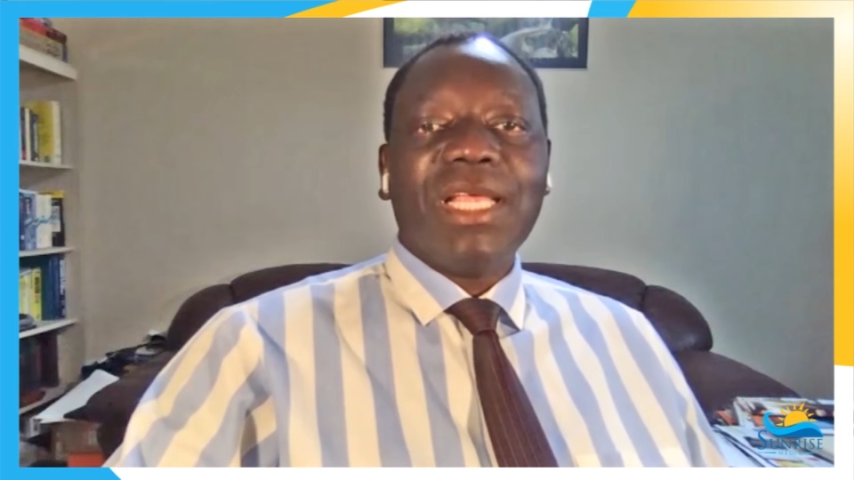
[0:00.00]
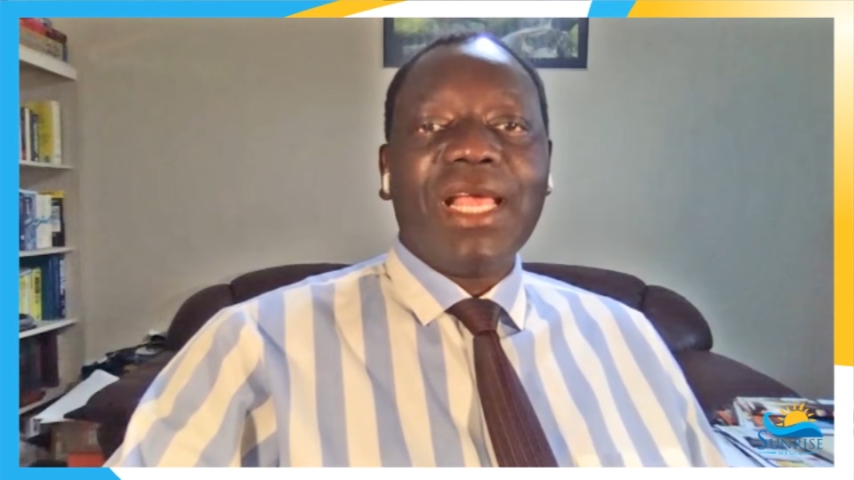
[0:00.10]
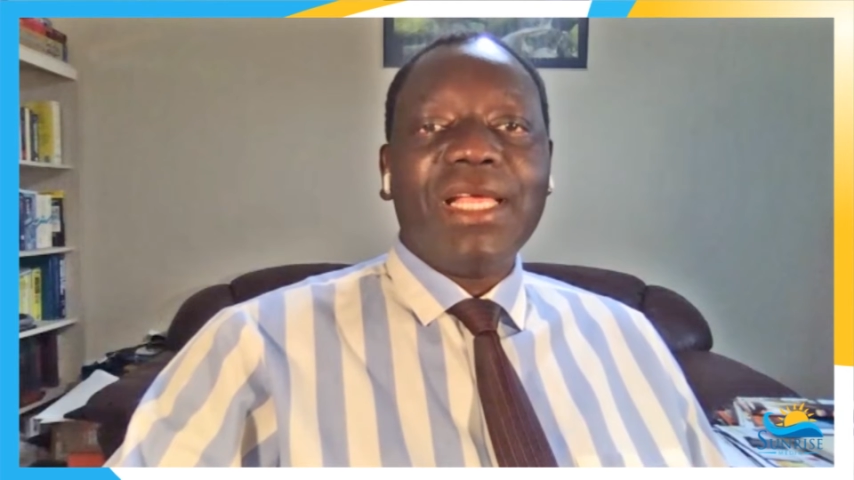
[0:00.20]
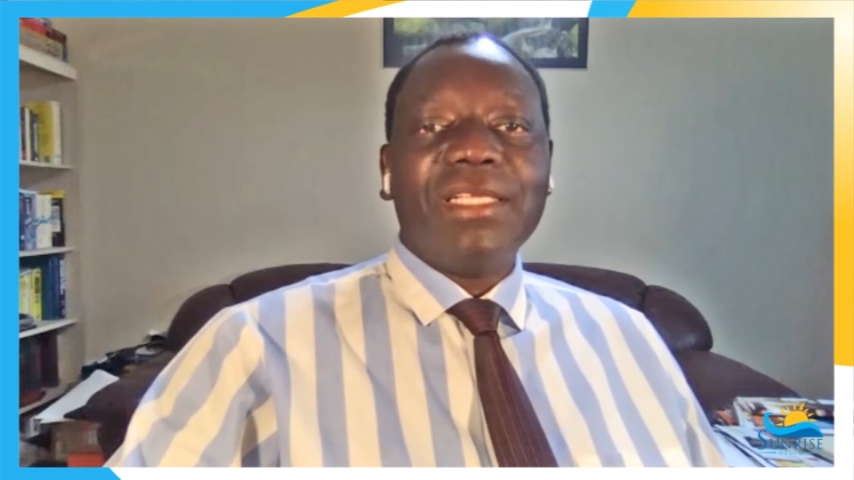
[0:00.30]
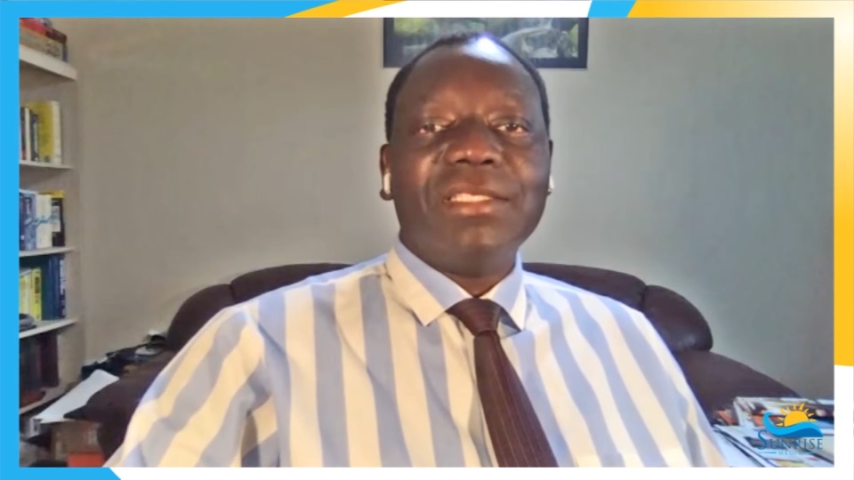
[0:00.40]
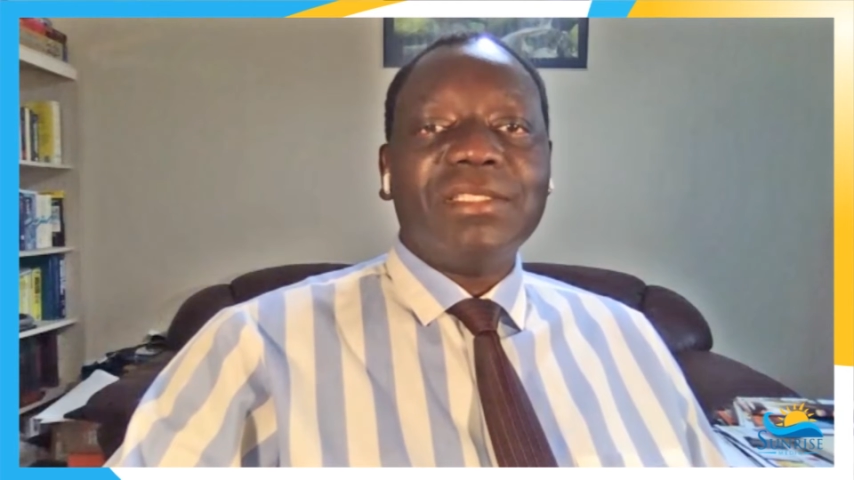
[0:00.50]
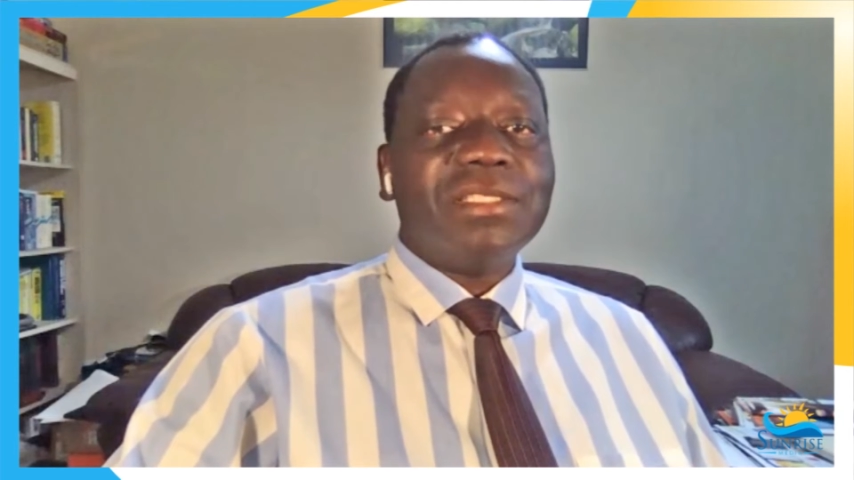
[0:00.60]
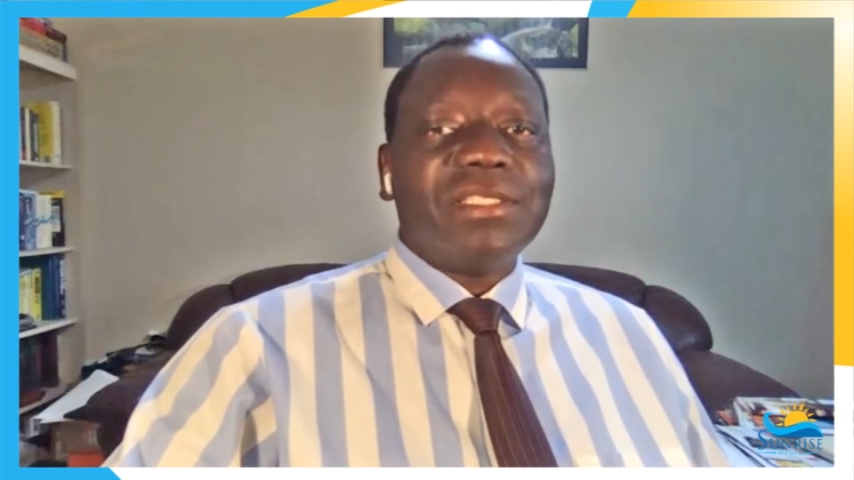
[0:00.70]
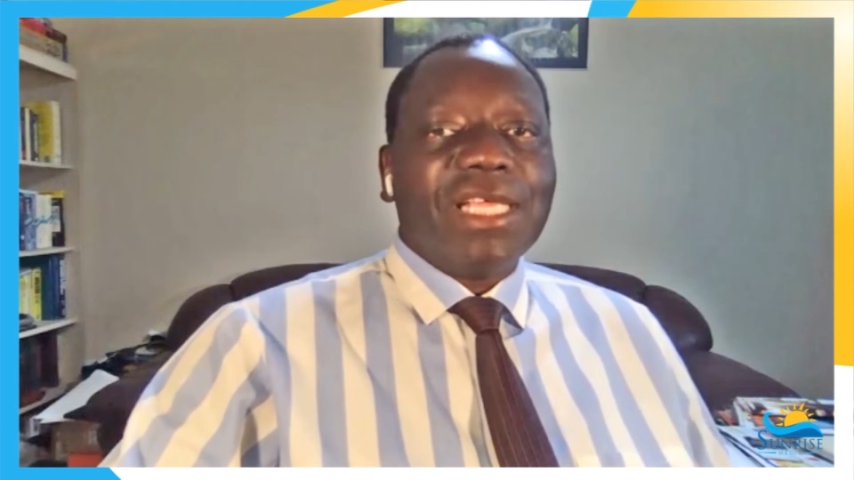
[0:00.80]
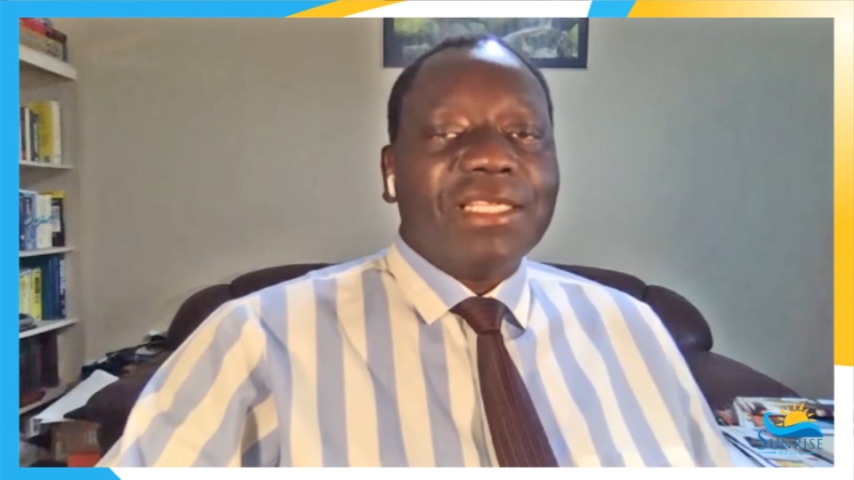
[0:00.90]

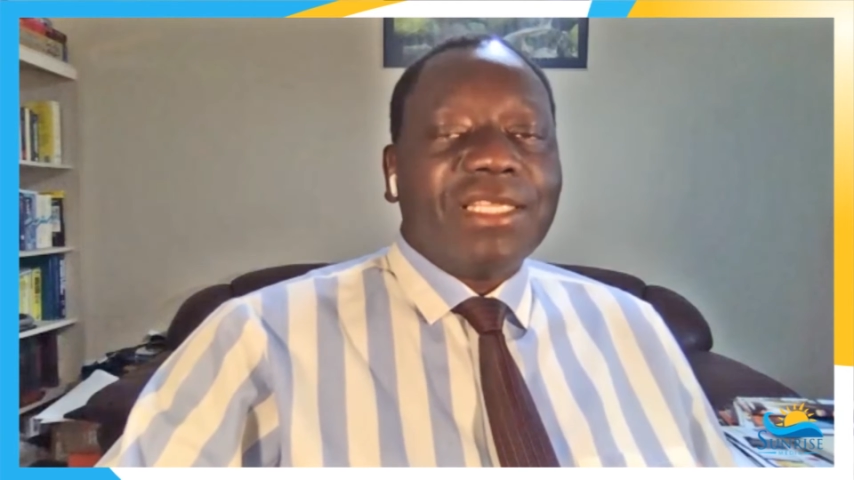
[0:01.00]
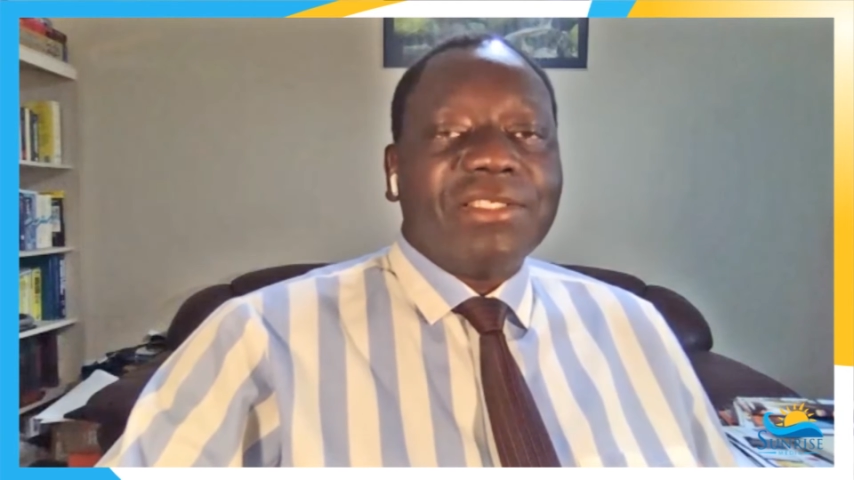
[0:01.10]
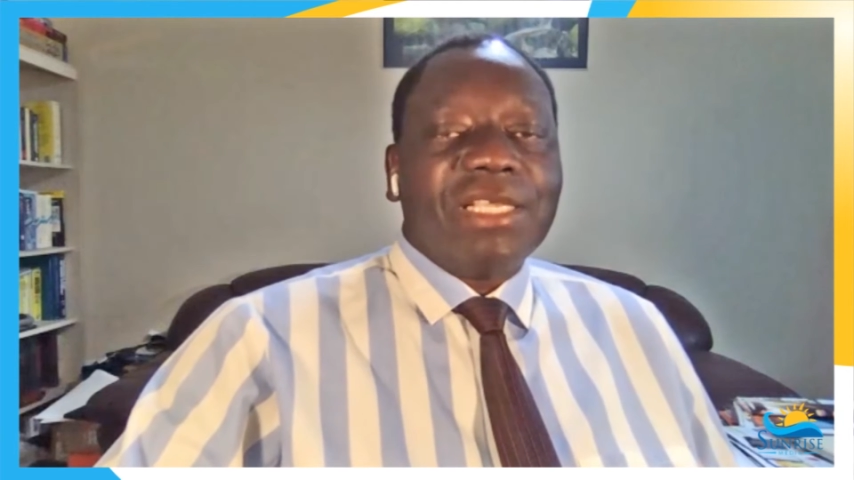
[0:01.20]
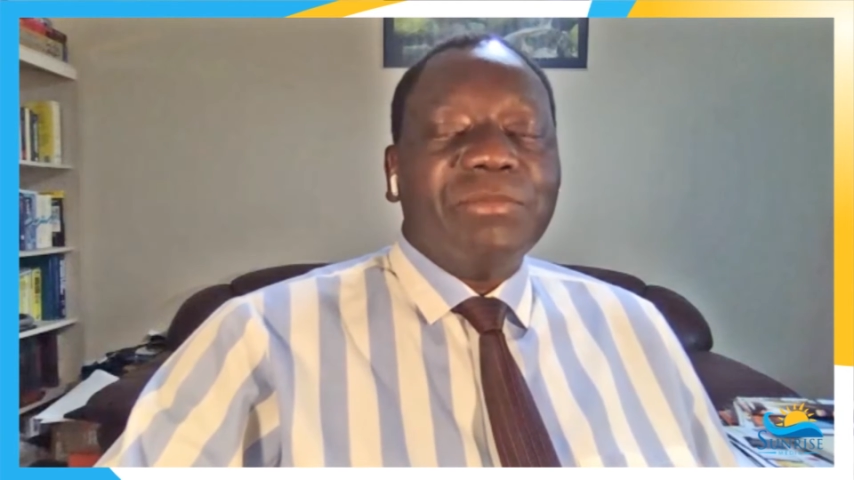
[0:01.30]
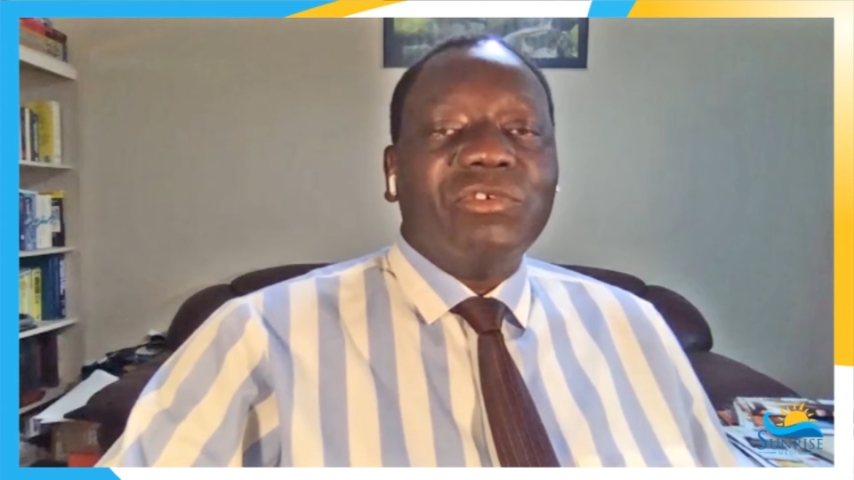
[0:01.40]
The same